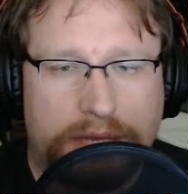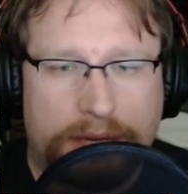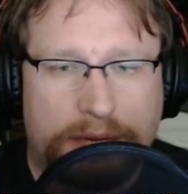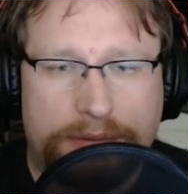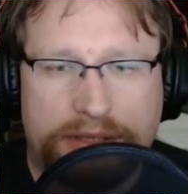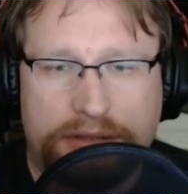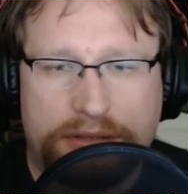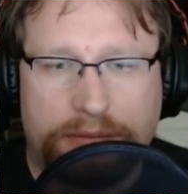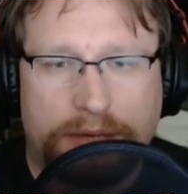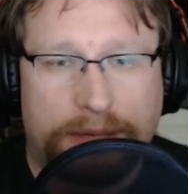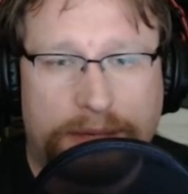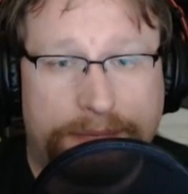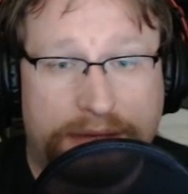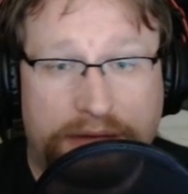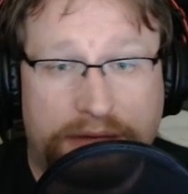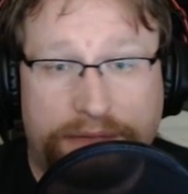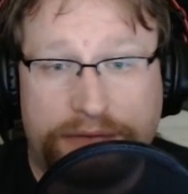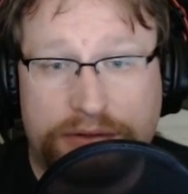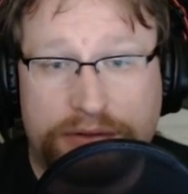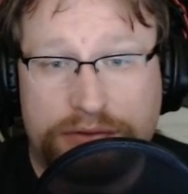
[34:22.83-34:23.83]
Maybe there might
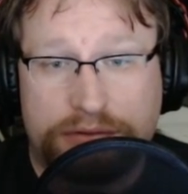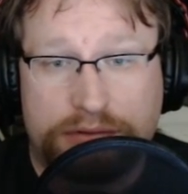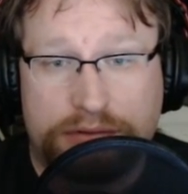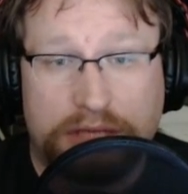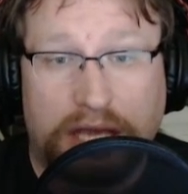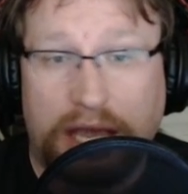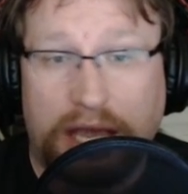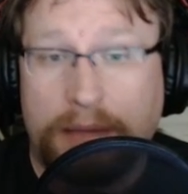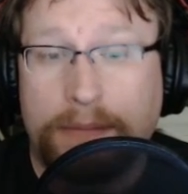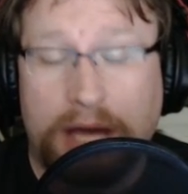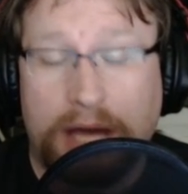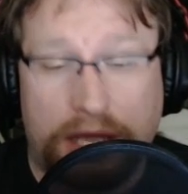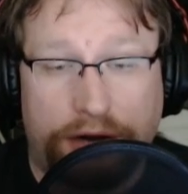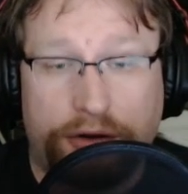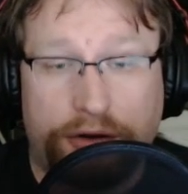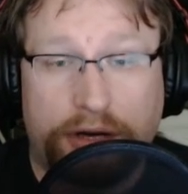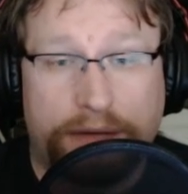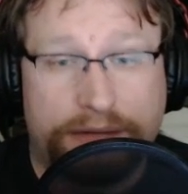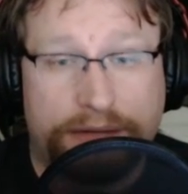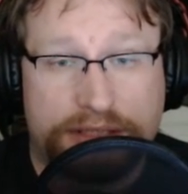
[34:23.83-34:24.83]
be a few. I
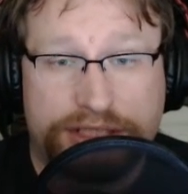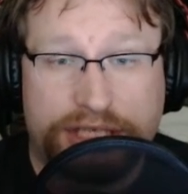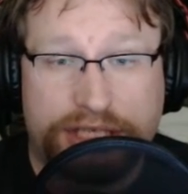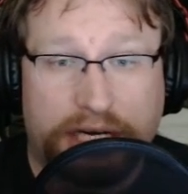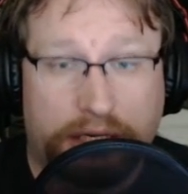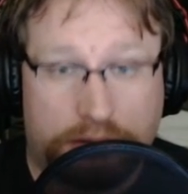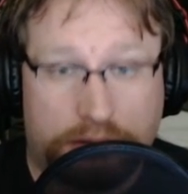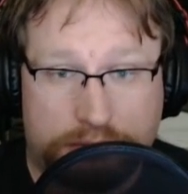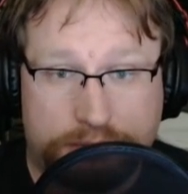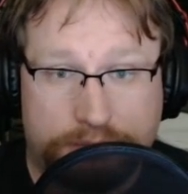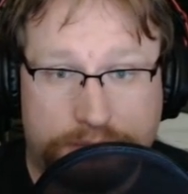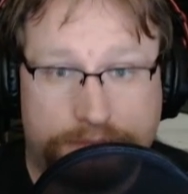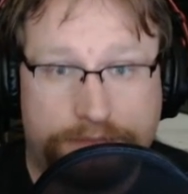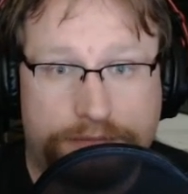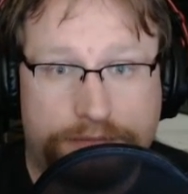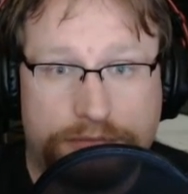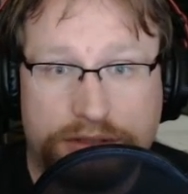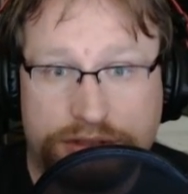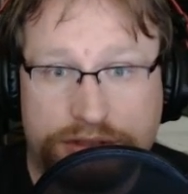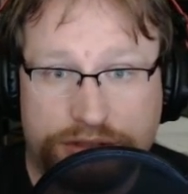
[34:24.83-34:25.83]
monitor every channel.
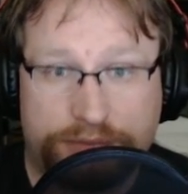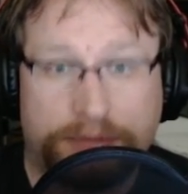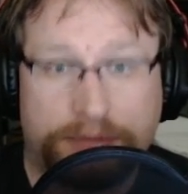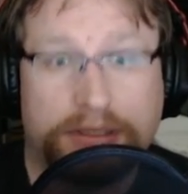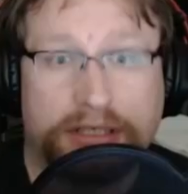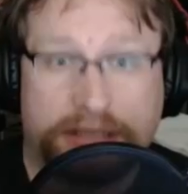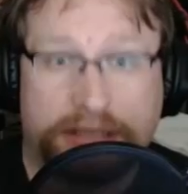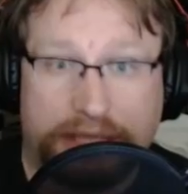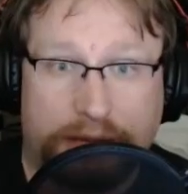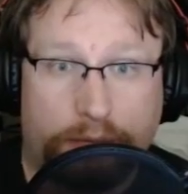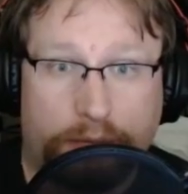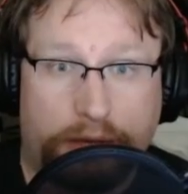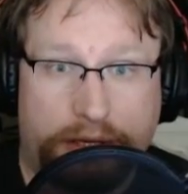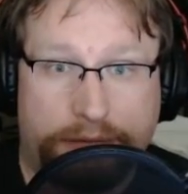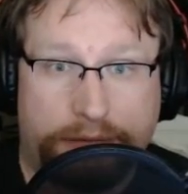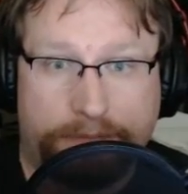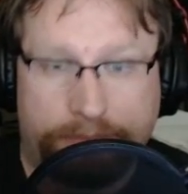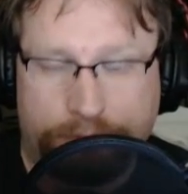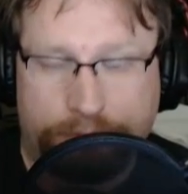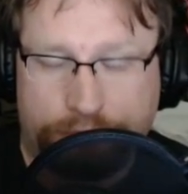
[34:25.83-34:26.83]
Let's just put it that
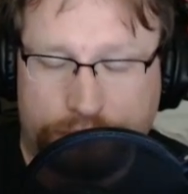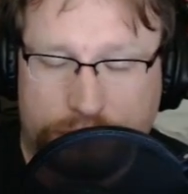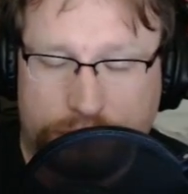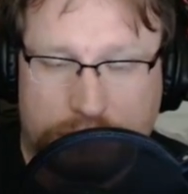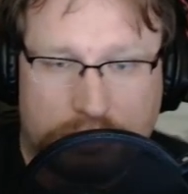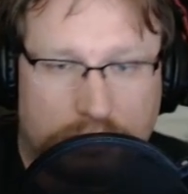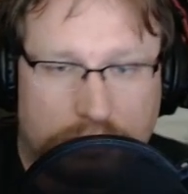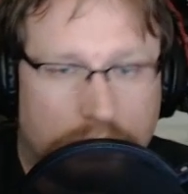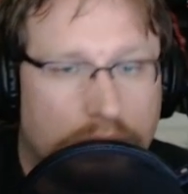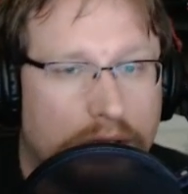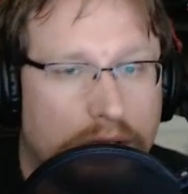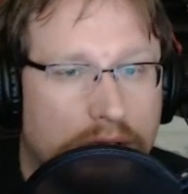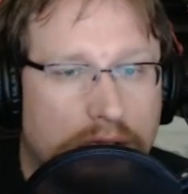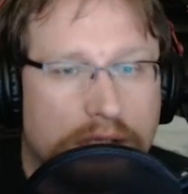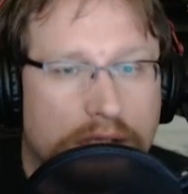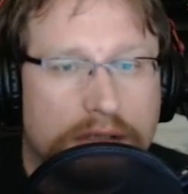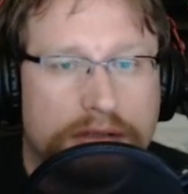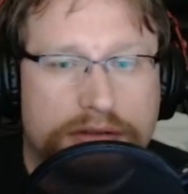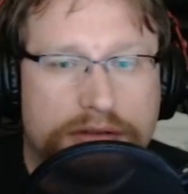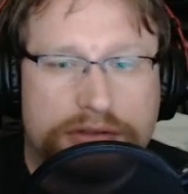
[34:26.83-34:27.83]
way.
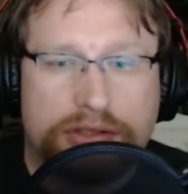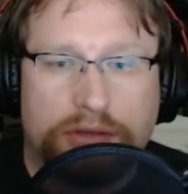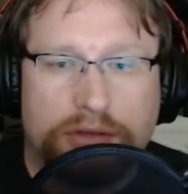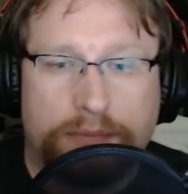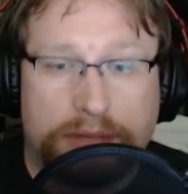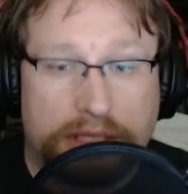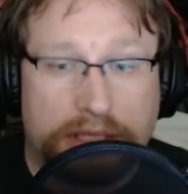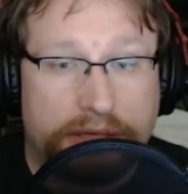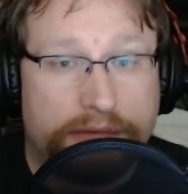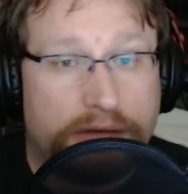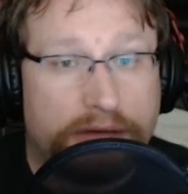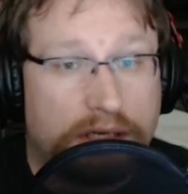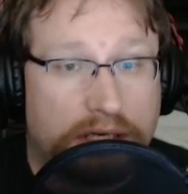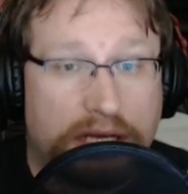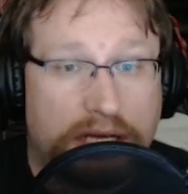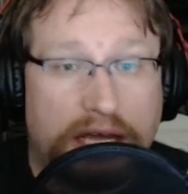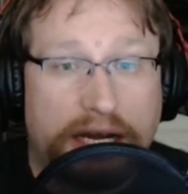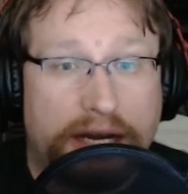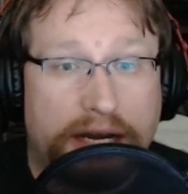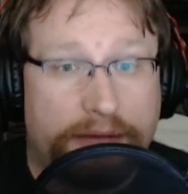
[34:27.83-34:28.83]
So, believe it
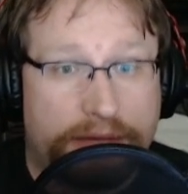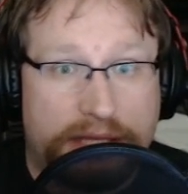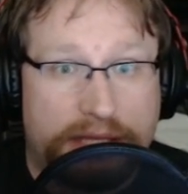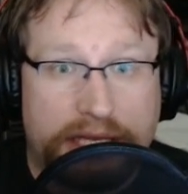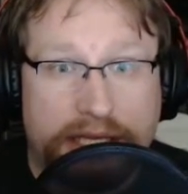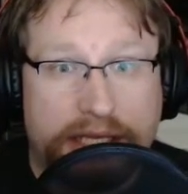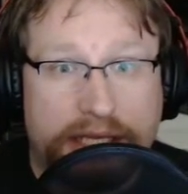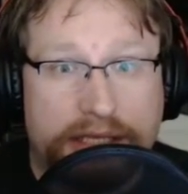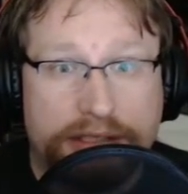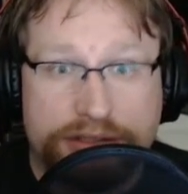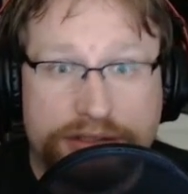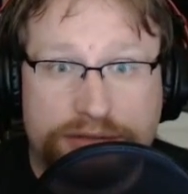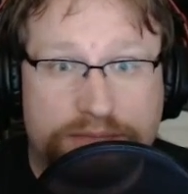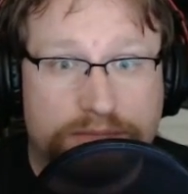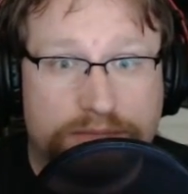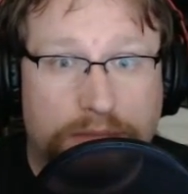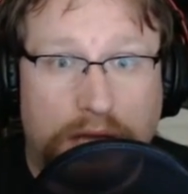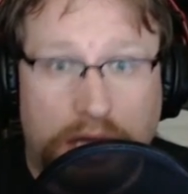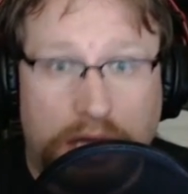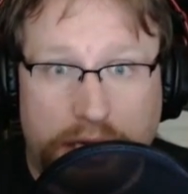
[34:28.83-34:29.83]
or not, everything
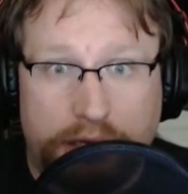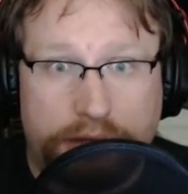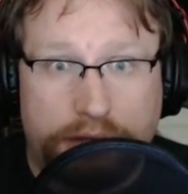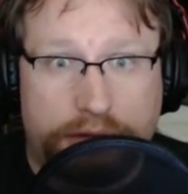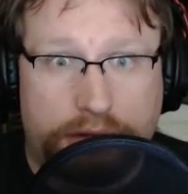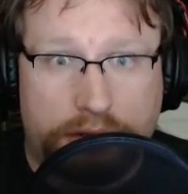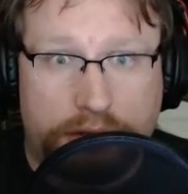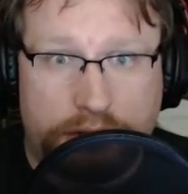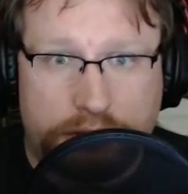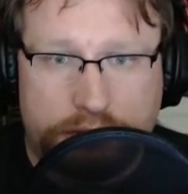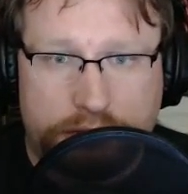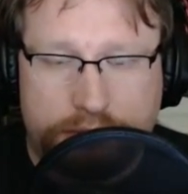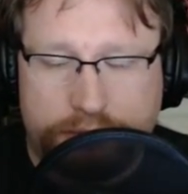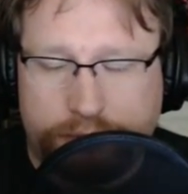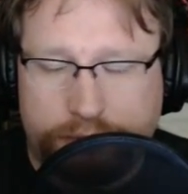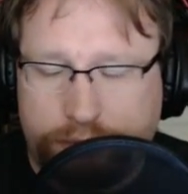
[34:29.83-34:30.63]
is monitored.